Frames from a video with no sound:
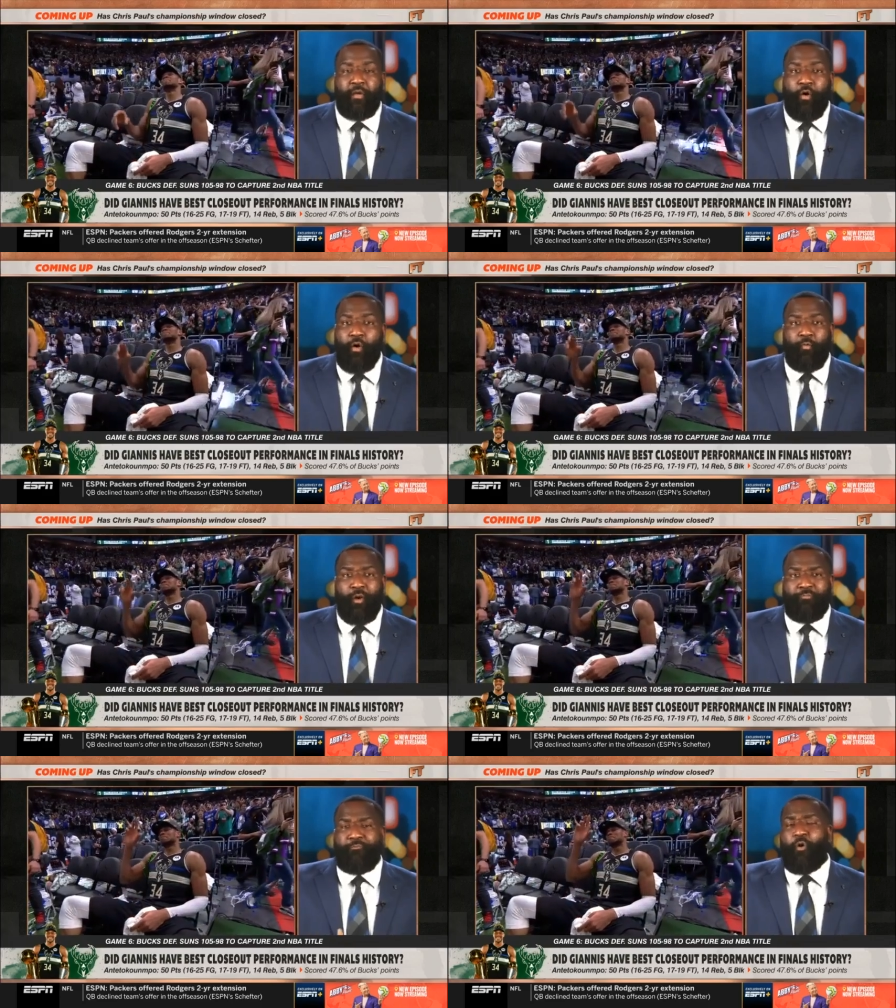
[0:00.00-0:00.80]
going
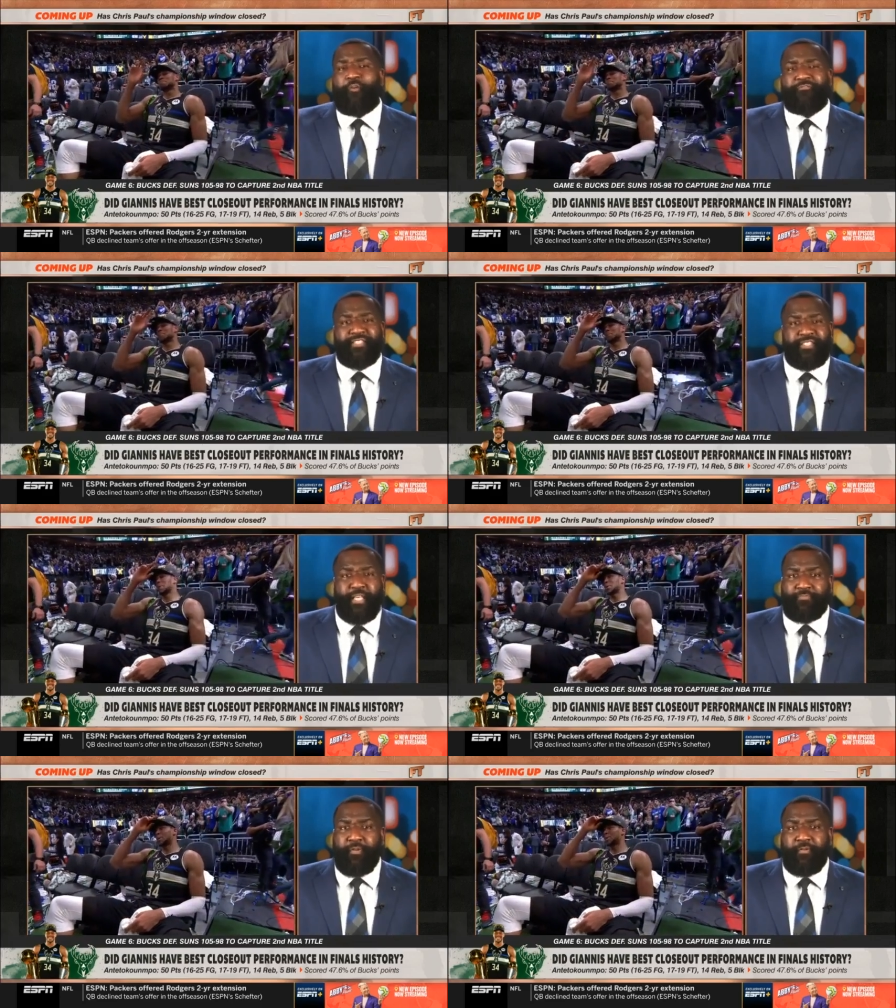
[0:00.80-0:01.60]
what four for
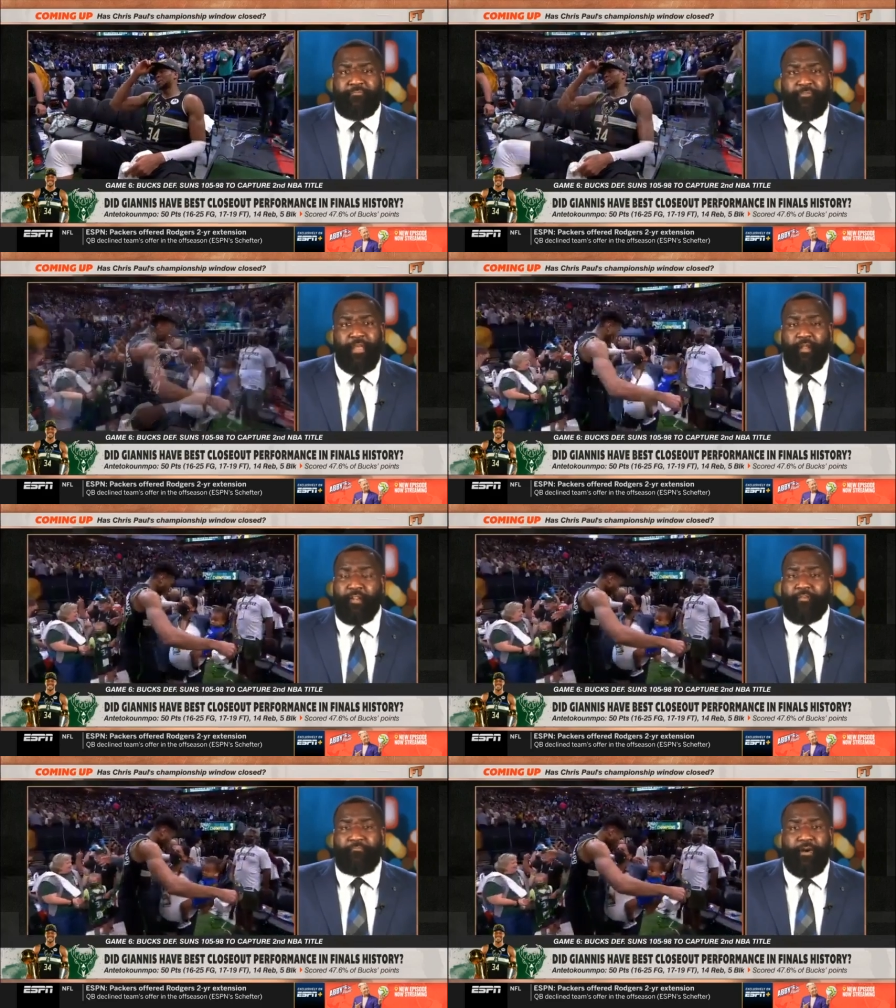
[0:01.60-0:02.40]
six from the field
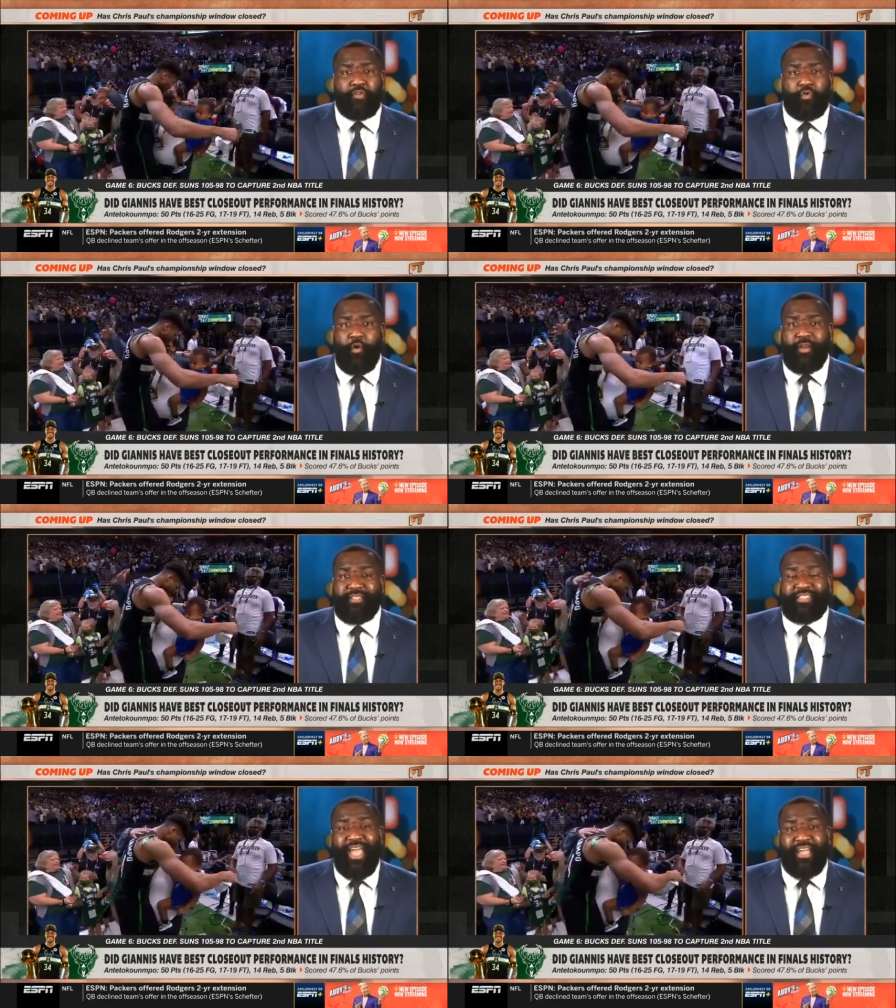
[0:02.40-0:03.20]
in the first quarter,
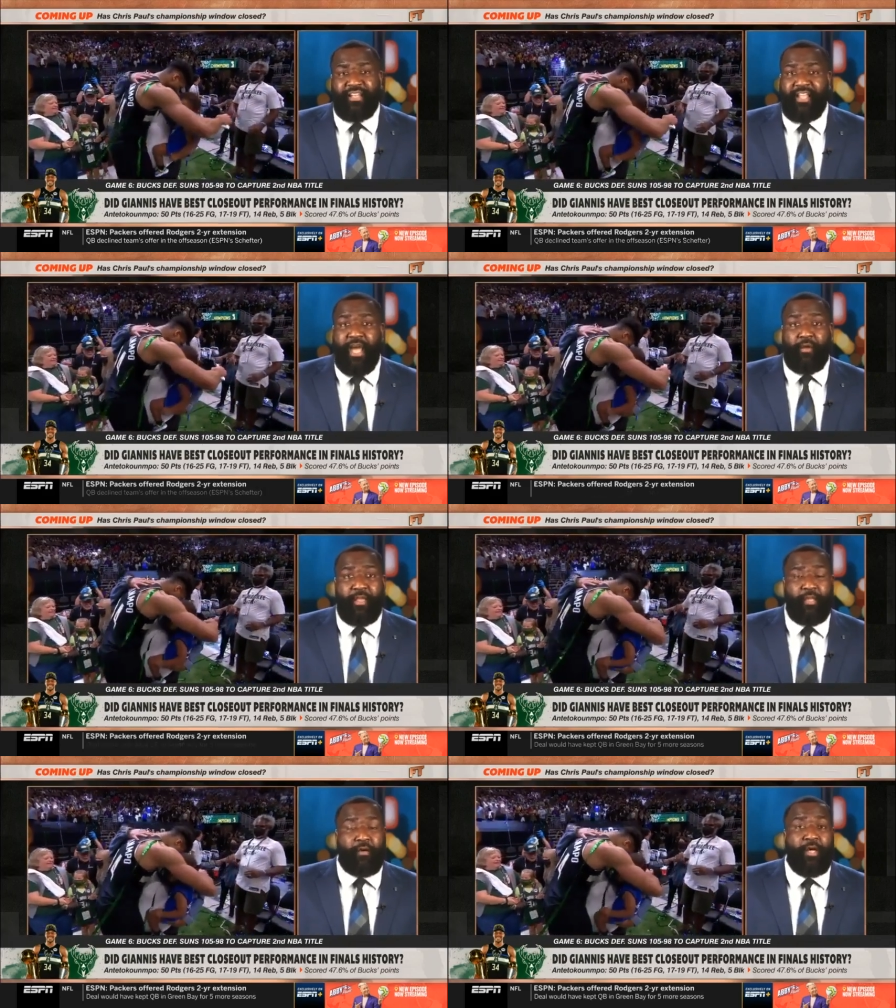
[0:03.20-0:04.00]
attacking
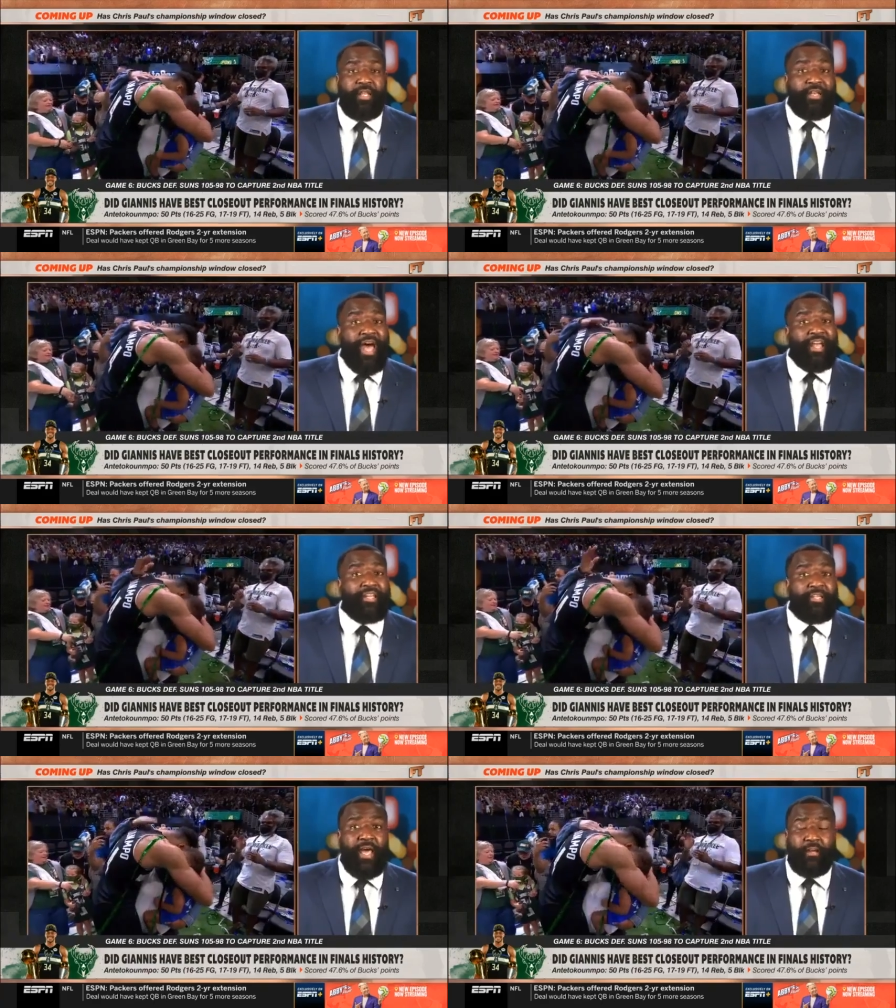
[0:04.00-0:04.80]
downhill,
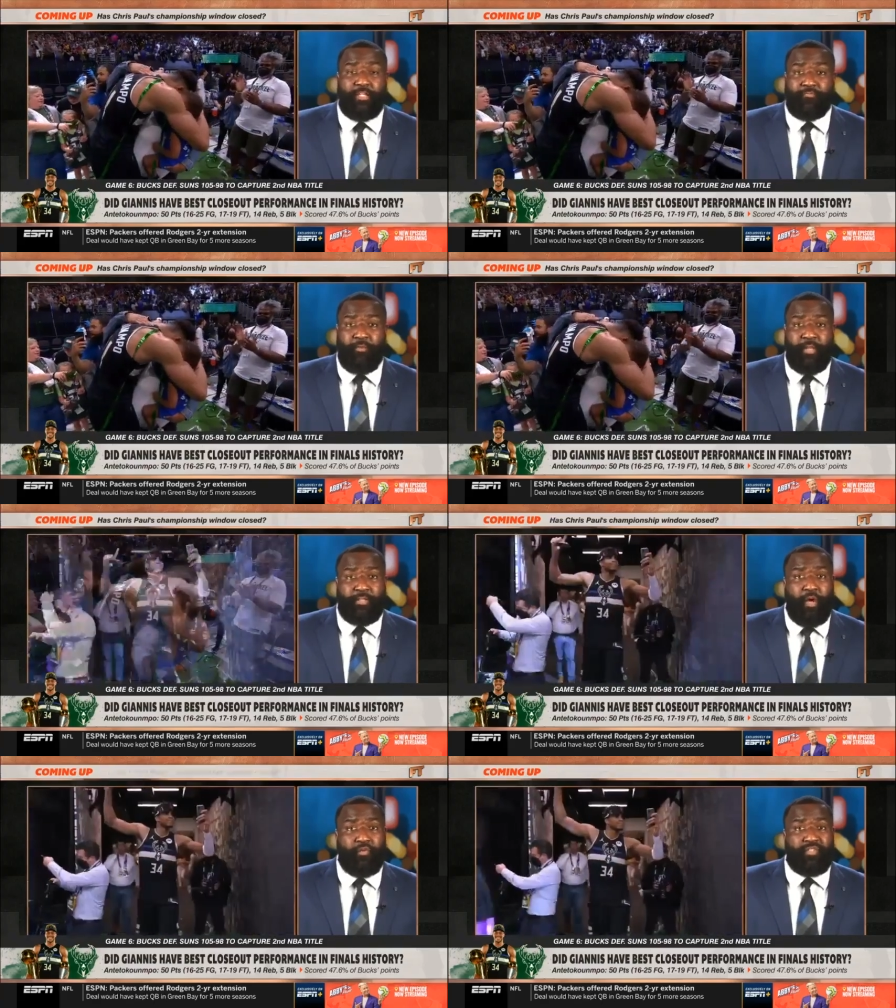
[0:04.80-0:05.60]
knocking down his free
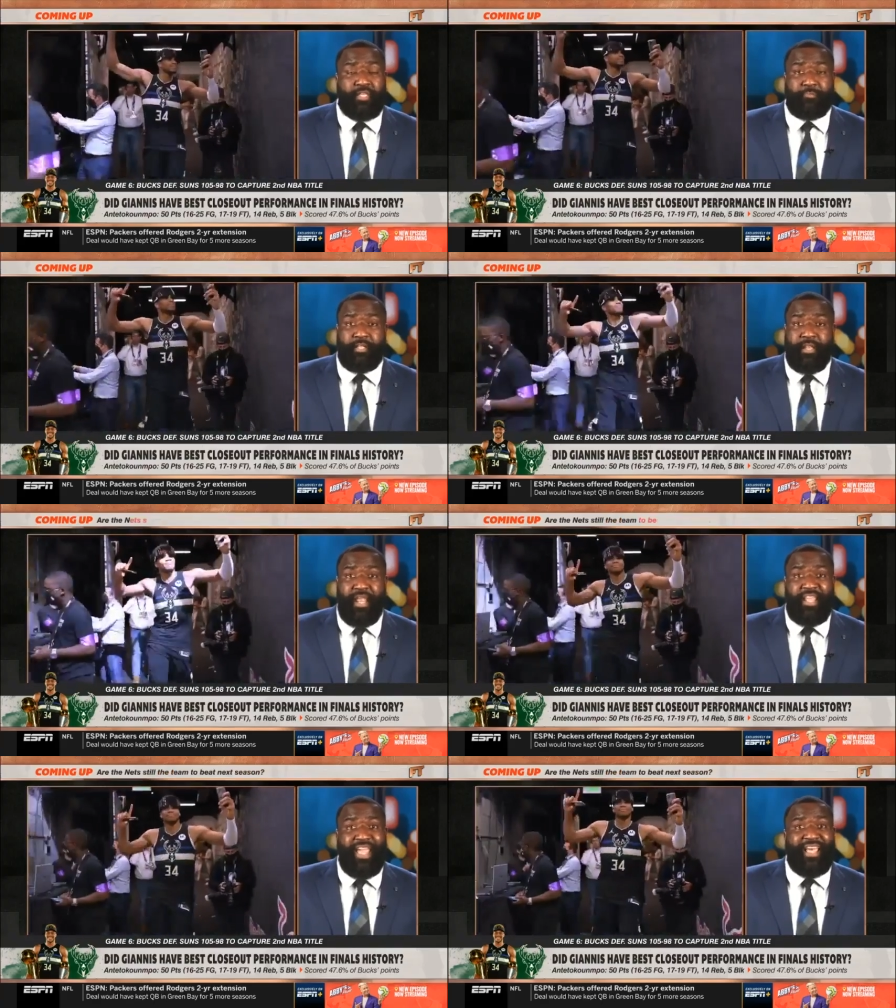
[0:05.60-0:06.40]
throws, something
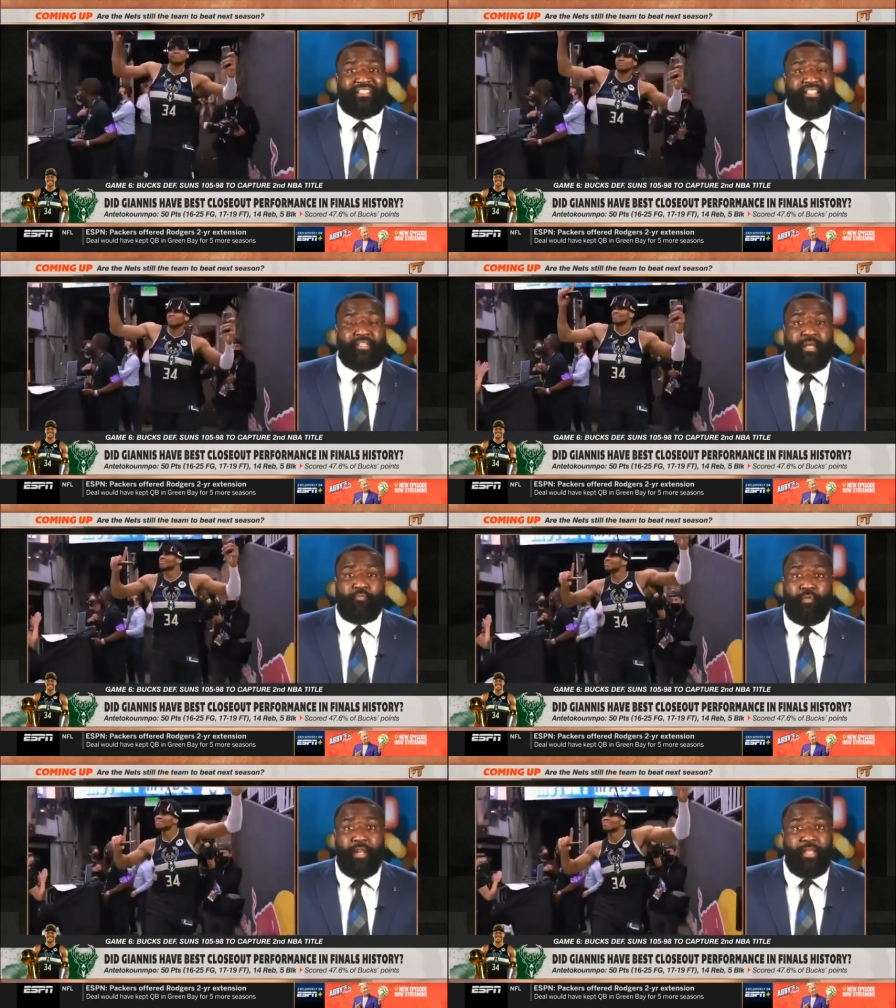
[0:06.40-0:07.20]
that he hasn't
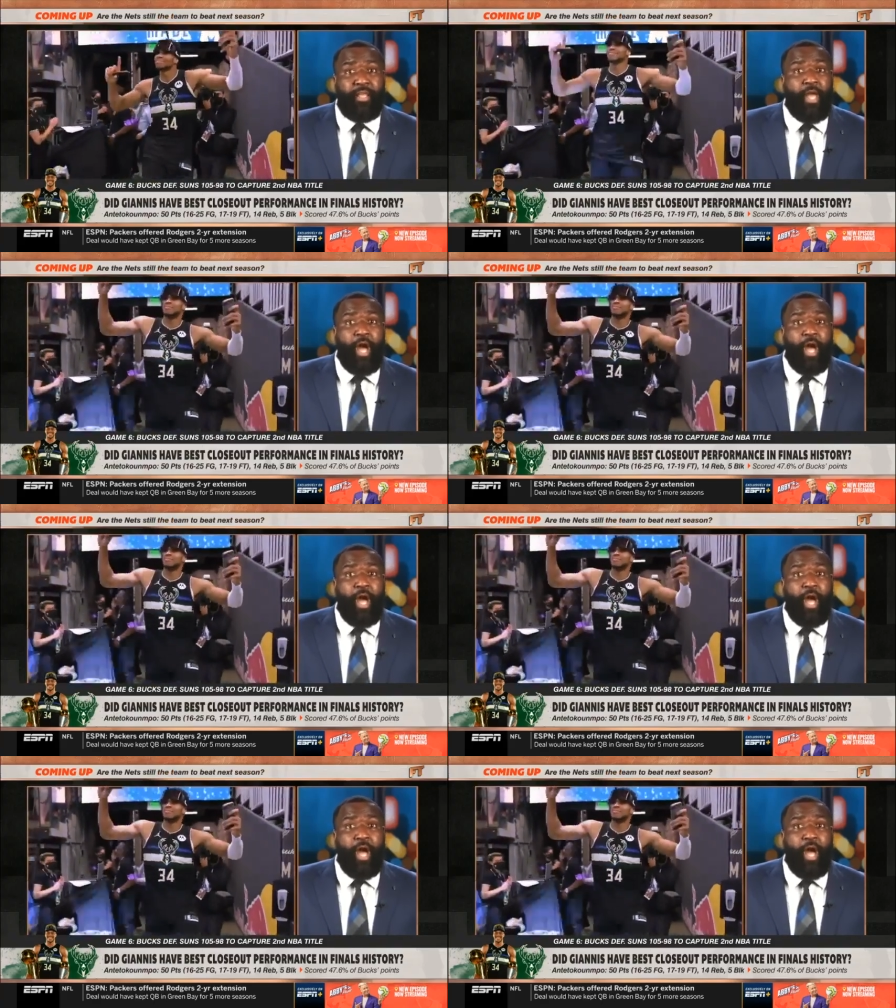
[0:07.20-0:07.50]
done really